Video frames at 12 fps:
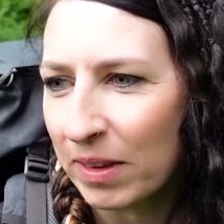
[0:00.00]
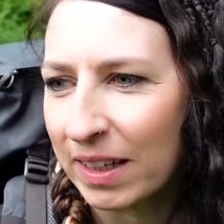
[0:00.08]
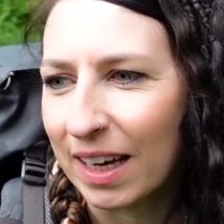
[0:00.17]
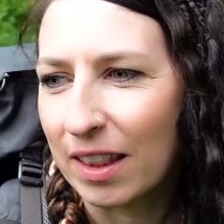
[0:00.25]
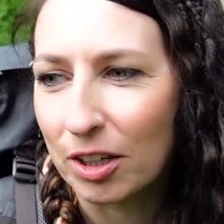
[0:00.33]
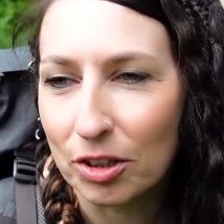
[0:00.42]

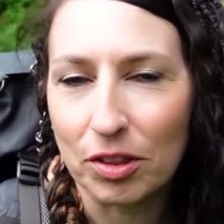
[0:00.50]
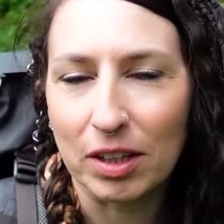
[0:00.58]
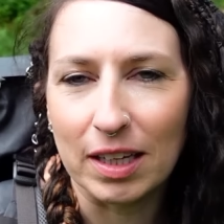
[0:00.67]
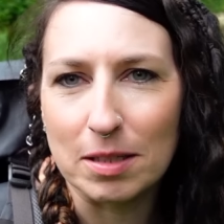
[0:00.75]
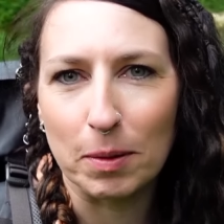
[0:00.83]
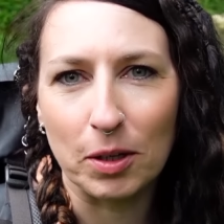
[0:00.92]
the good thing
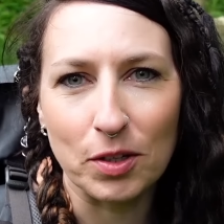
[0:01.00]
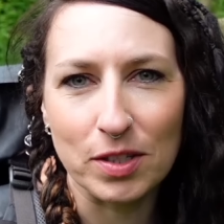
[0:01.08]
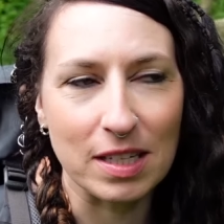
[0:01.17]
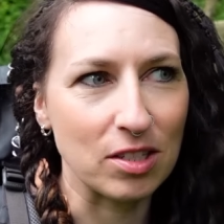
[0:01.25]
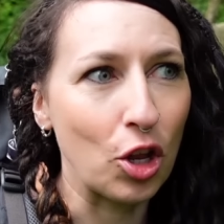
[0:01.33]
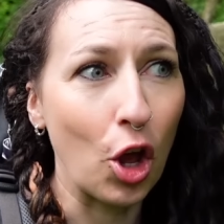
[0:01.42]
is, because
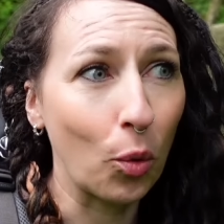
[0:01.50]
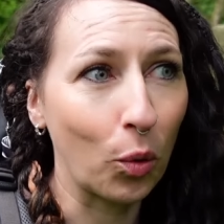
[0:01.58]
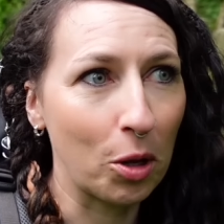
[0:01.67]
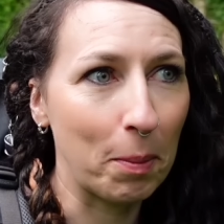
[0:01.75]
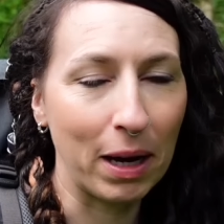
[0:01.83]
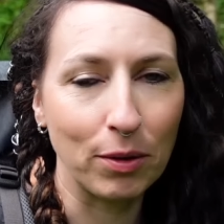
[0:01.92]
there's no one
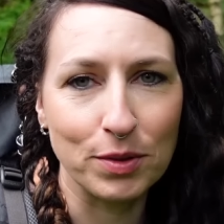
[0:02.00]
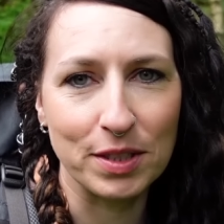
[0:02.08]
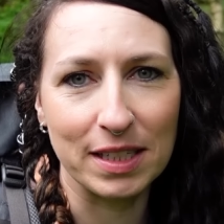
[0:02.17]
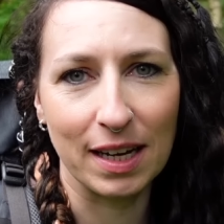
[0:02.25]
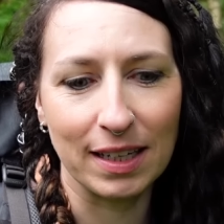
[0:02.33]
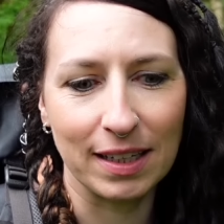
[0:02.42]
about
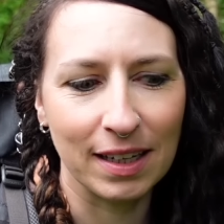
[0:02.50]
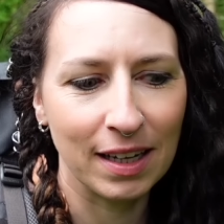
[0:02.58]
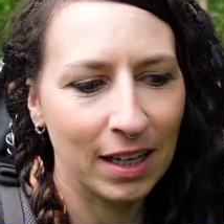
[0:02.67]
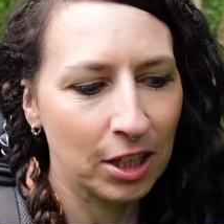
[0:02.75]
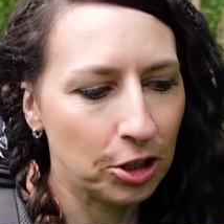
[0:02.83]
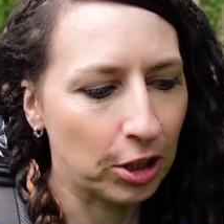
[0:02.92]
today,
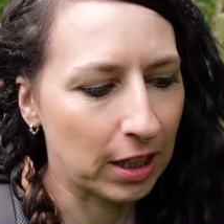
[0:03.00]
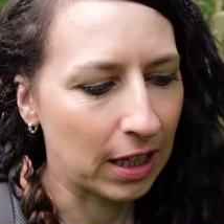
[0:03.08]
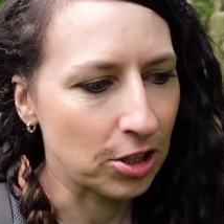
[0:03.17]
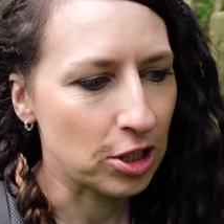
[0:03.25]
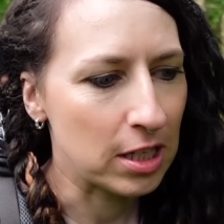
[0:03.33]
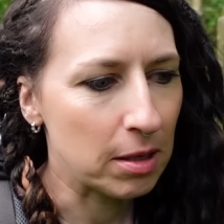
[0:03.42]
you can
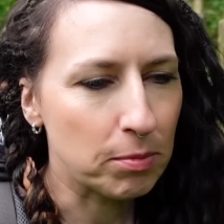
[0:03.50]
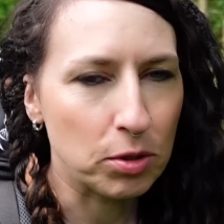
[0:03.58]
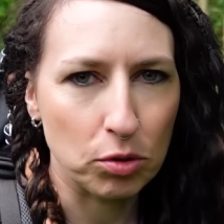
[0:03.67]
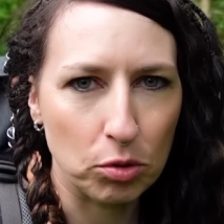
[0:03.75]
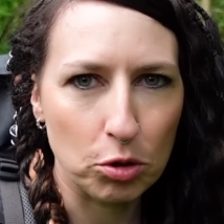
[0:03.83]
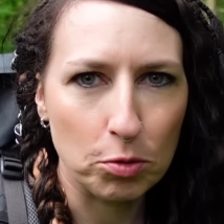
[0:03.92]
actually
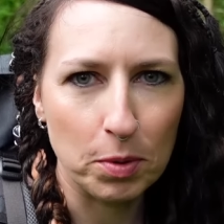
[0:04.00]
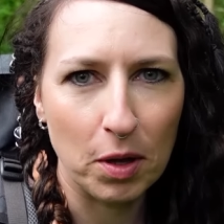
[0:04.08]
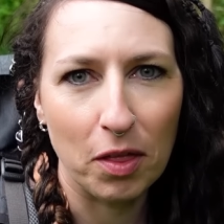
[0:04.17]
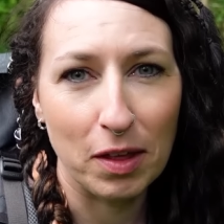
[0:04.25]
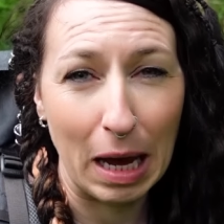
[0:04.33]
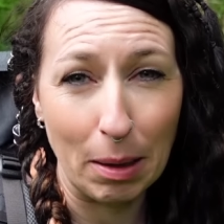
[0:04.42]
absorb
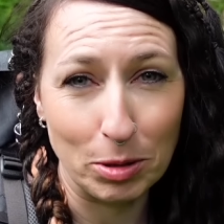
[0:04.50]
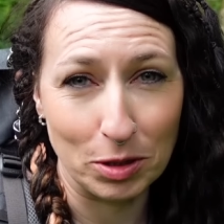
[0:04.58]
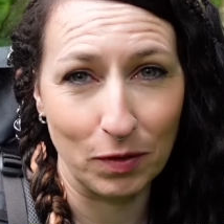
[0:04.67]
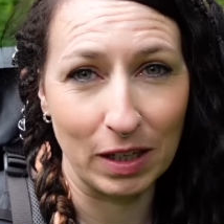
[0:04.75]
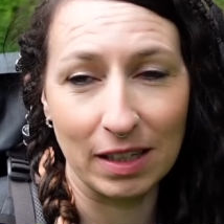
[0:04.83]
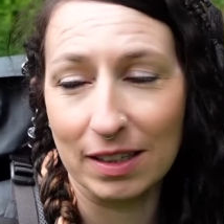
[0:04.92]
the
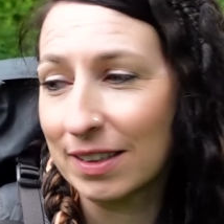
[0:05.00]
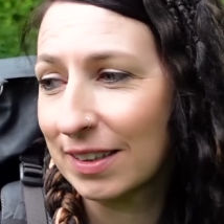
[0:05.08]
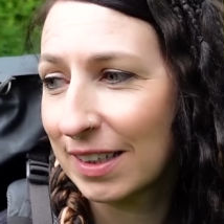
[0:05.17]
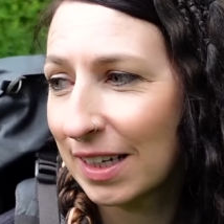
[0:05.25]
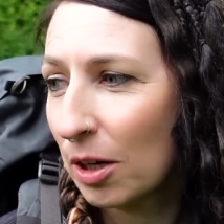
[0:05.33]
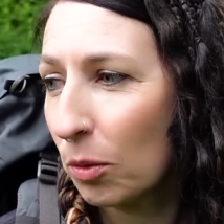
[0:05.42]
atmosphere
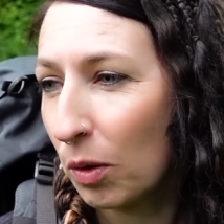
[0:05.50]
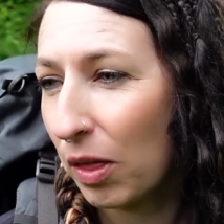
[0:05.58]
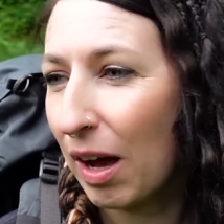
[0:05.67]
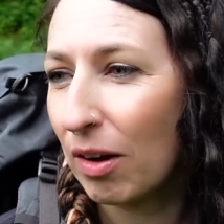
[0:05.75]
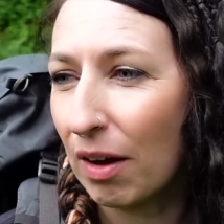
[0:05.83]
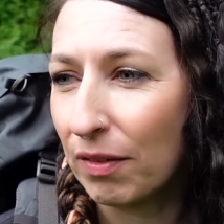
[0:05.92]

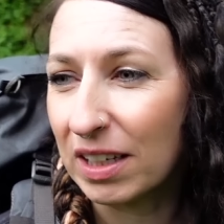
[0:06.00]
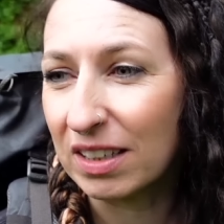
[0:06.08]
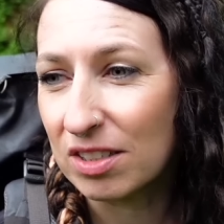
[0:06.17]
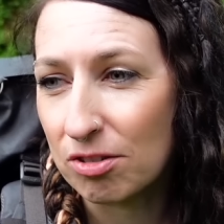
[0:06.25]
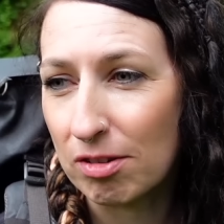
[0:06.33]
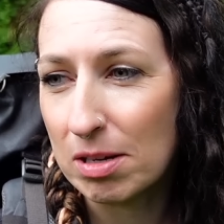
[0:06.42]
without having
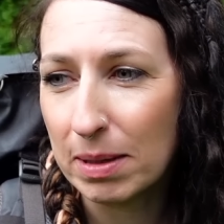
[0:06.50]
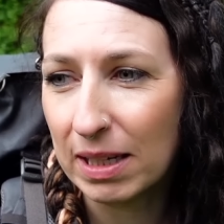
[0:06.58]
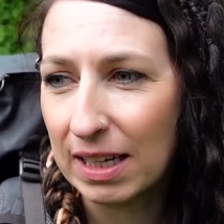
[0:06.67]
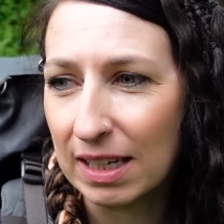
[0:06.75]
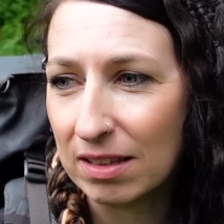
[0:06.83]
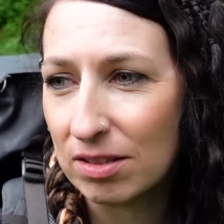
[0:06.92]
screaming
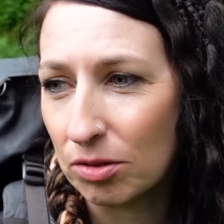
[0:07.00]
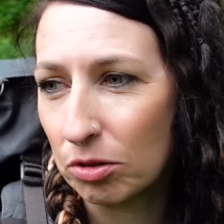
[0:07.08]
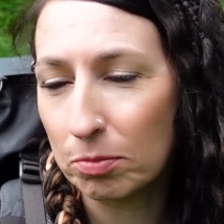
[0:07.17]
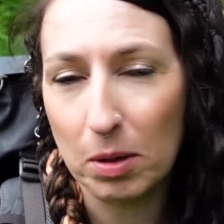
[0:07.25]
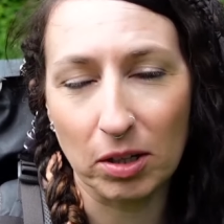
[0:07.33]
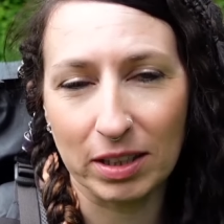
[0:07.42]
kids or
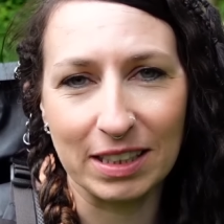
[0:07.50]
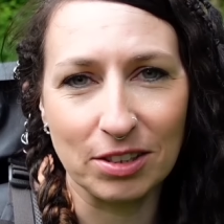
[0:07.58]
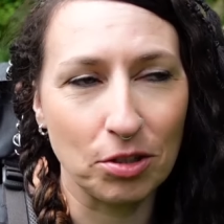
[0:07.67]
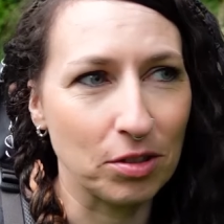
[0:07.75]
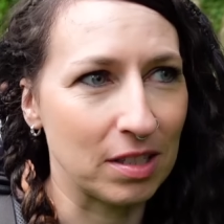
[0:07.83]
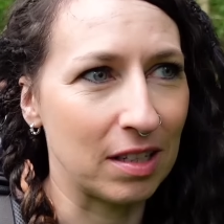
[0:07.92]
barking
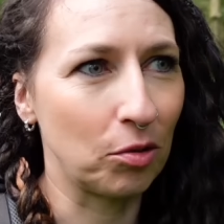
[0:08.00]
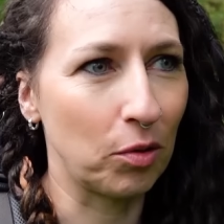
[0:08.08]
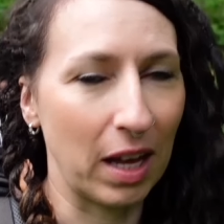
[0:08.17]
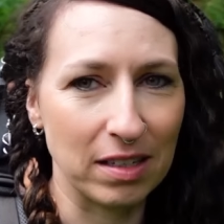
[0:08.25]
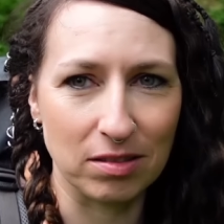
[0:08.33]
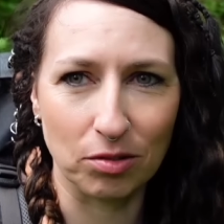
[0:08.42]
dogs and all
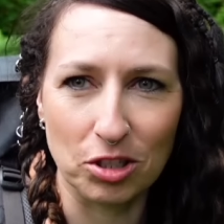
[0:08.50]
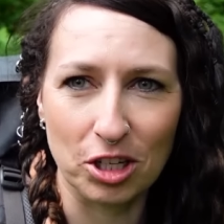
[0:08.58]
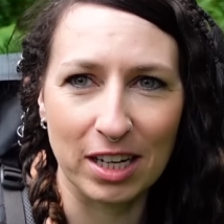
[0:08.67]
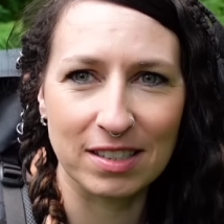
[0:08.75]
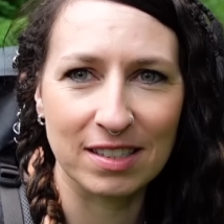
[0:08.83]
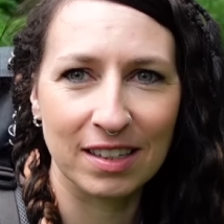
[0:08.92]
that sort of
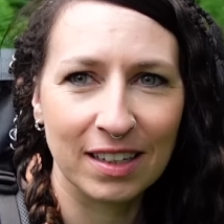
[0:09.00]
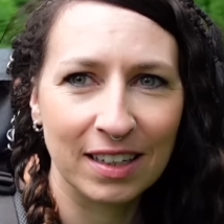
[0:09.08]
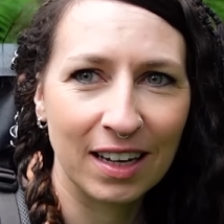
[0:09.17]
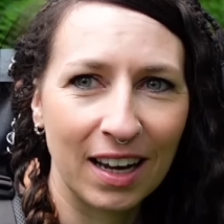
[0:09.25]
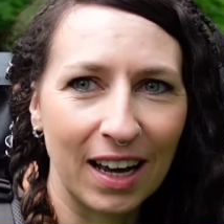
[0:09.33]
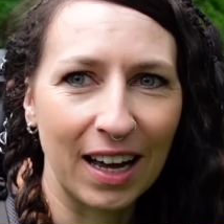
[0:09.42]
jazz.
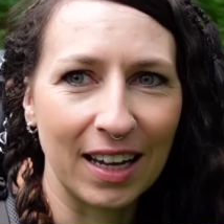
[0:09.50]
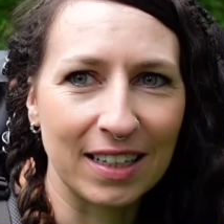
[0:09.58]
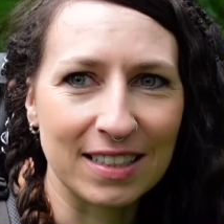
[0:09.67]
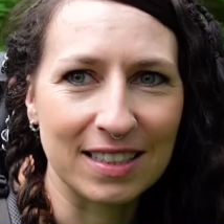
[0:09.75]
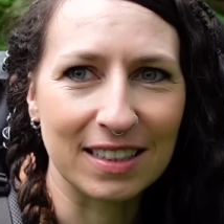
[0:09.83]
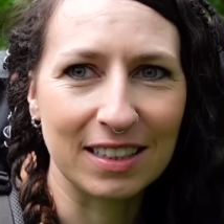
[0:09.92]

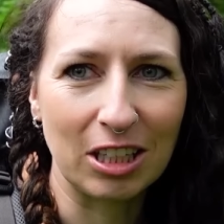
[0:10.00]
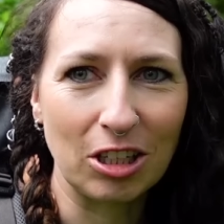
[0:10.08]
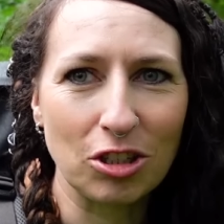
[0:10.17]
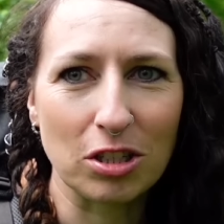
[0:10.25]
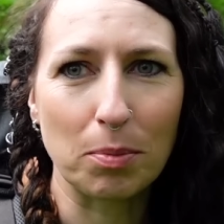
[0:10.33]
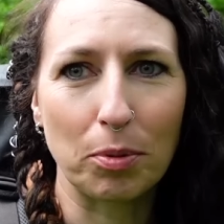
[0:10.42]
And you can
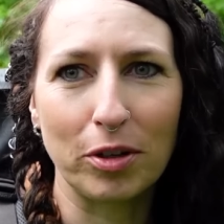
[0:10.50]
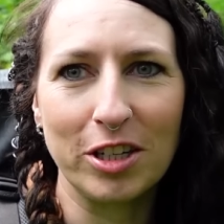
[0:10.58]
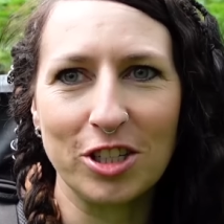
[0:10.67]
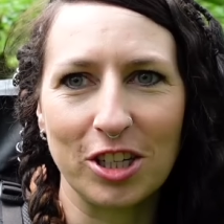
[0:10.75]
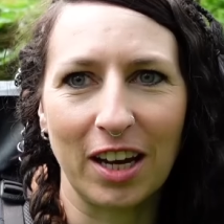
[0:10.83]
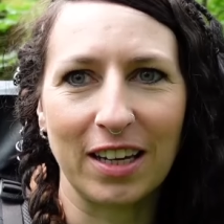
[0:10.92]
just
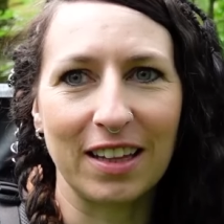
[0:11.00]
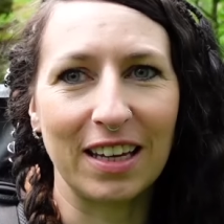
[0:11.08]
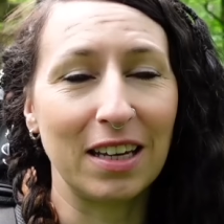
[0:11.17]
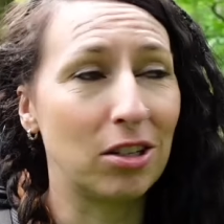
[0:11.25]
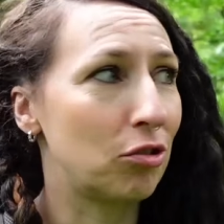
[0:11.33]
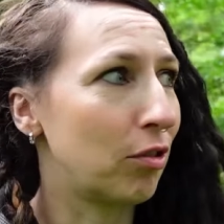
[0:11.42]
appreciate the
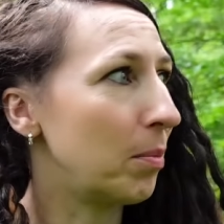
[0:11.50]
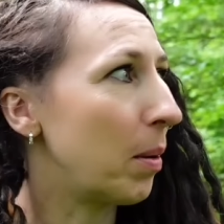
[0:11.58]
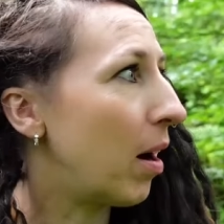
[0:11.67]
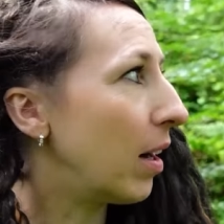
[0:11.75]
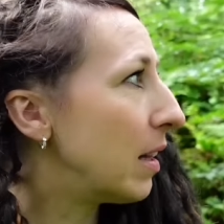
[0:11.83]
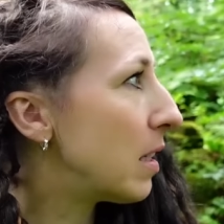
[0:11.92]
history
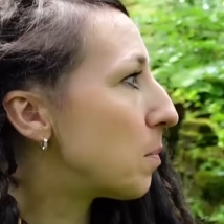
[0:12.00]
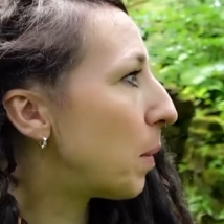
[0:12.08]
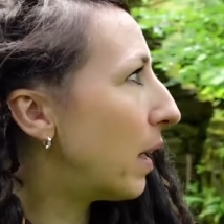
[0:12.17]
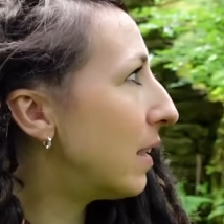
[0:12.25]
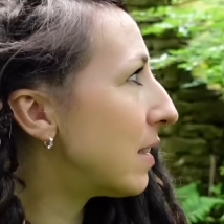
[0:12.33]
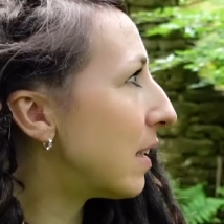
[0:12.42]
behind this
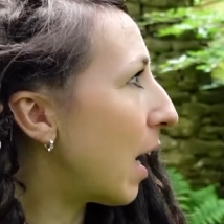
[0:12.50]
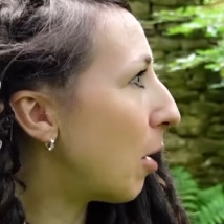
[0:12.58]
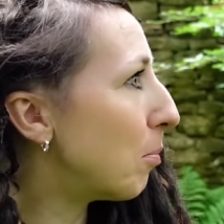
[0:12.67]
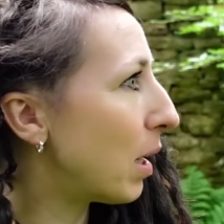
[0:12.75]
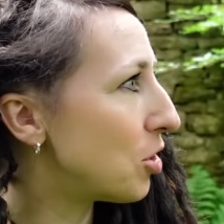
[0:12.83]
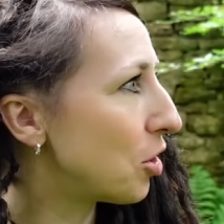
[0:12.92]
place and how
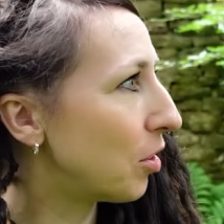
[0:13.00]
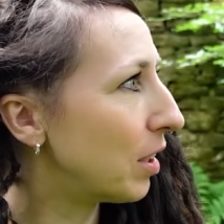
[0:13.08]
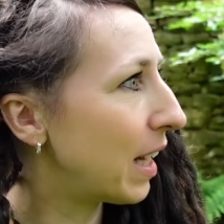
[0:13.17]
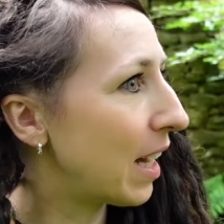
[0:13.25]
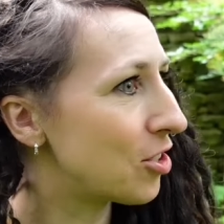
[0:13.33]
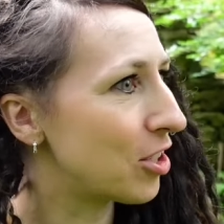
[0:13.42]
magical it
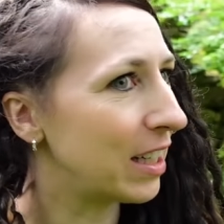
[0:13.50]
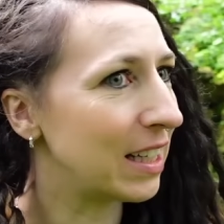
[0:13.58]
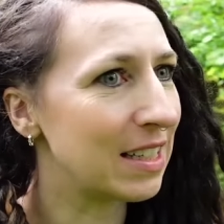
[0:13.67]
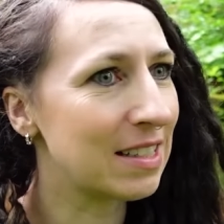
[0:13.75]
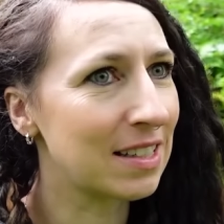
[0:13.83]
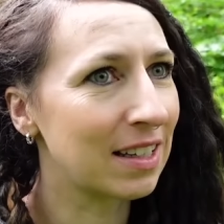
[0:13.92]
actually
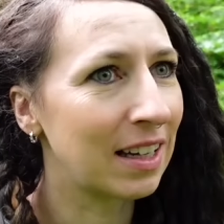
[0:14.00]
is.